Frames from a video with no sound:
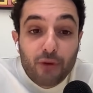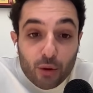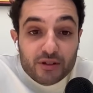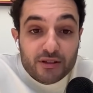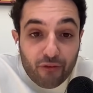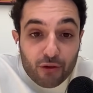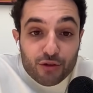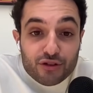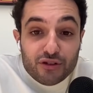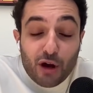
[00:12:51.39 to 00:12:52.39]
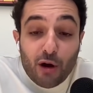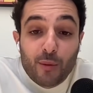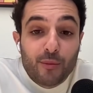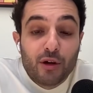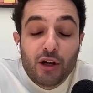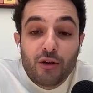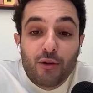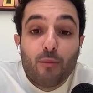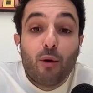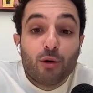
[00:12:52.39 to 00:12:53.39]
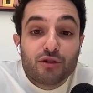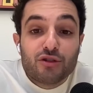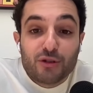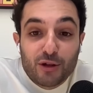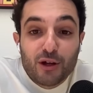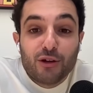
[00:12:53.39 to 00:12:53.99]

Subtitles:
focus first on the most